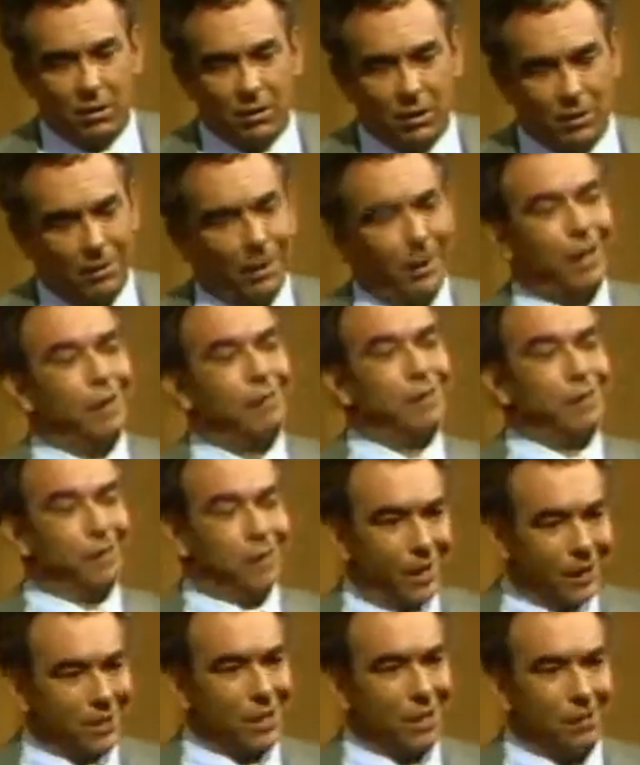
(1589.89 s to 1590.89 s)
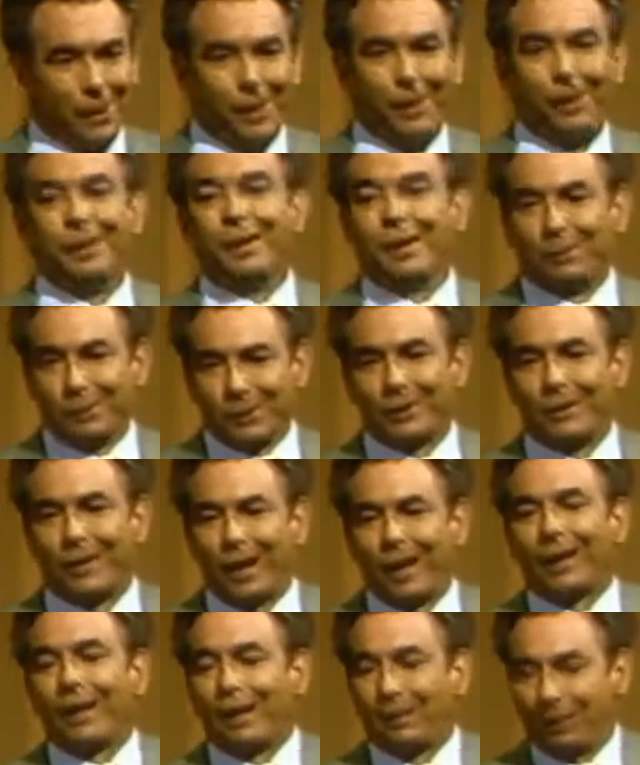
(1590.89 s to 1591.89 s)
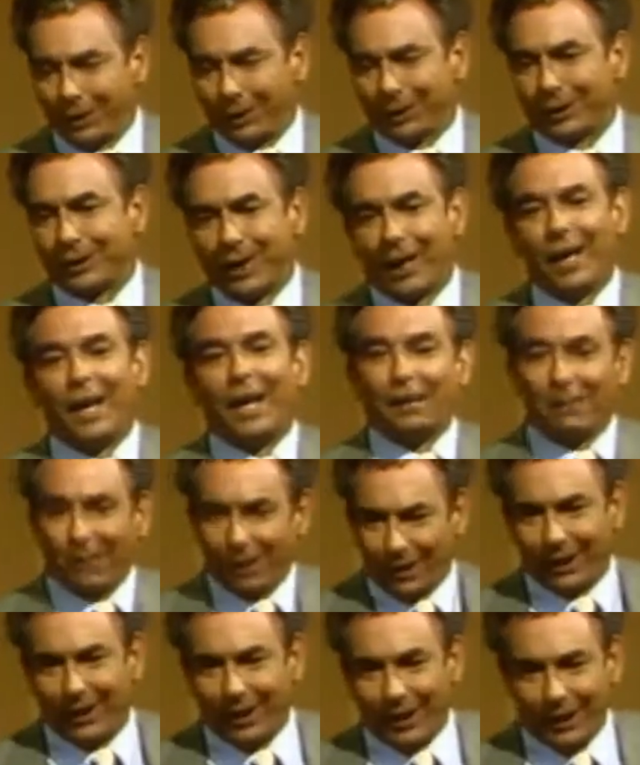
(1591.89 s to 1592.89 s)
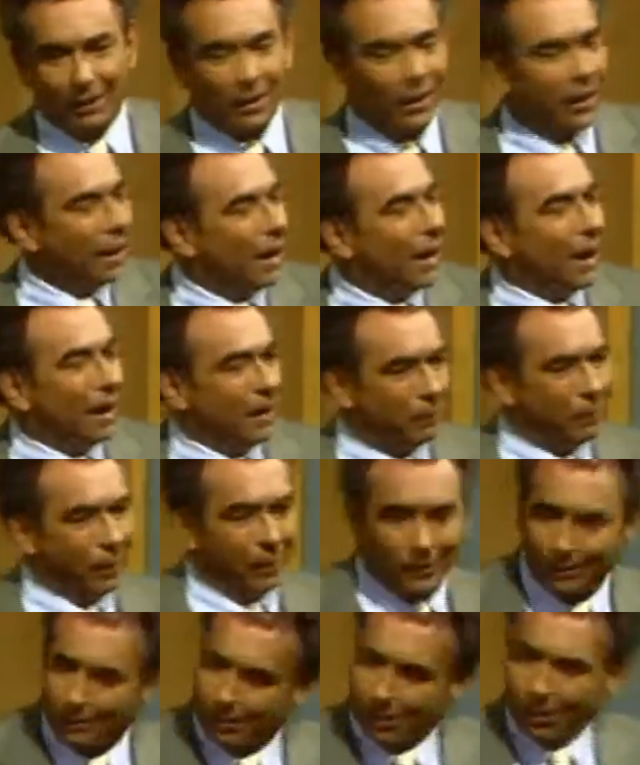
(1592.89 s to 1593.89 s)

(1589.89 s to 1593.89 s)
I mean, I realize I'm in it, I'm stuck, I'm gonna stay, I'm not gonna get, but